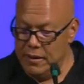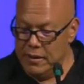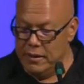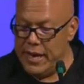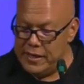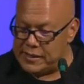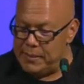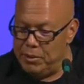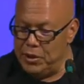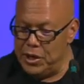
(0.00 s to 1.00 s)
they
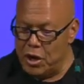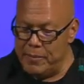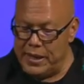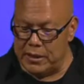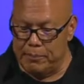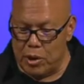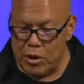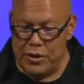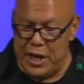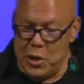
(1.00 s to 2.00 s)
assembled an army at the border.
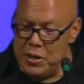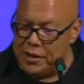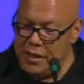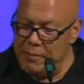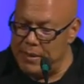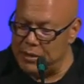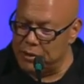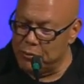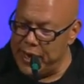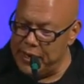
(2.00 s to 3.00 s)
They knew nothing about the
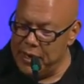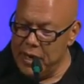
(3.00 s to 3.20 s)
rain.